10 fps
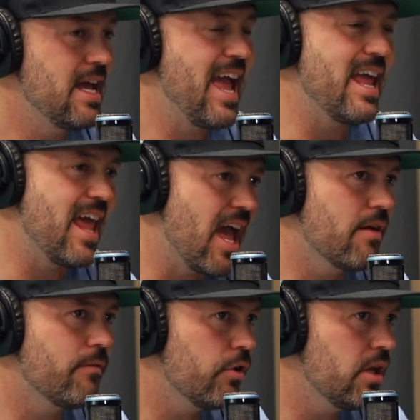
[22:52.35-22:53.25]
And
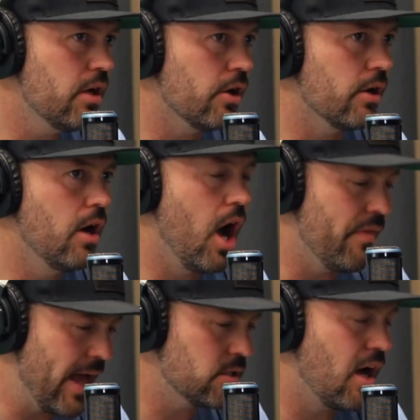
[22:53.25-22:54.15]
every year on
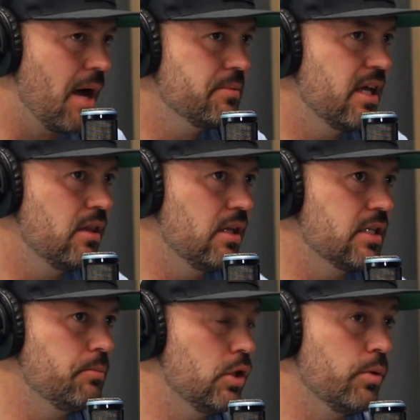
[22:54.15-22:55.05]
that top 10
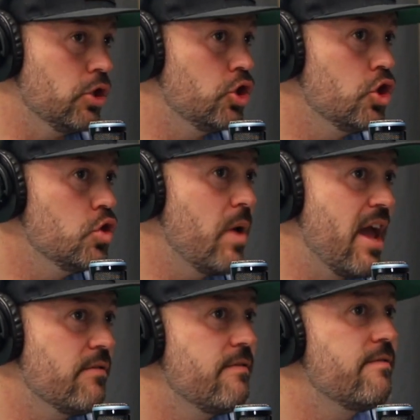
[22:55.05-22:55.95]
list, between 2
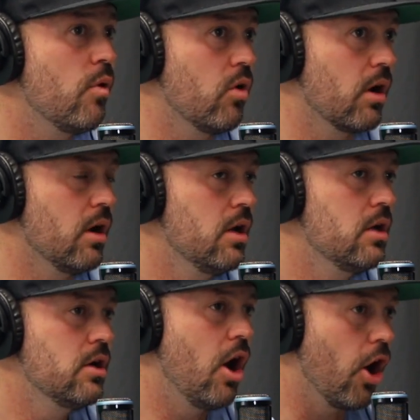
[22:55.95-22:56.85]
and 4
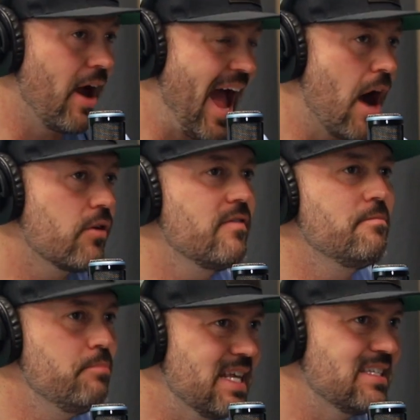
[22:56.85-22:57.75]
are out of
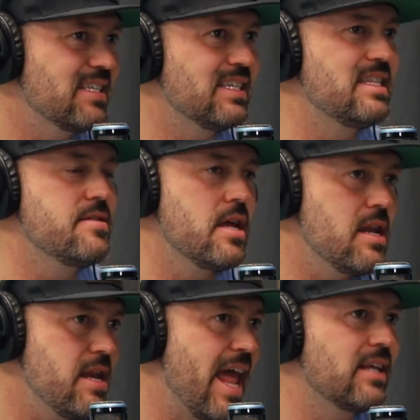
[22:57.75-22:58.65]
business the
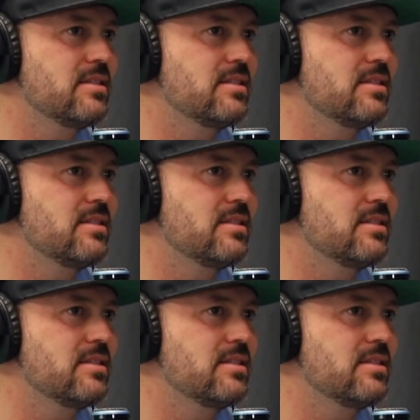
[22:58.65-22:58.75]
next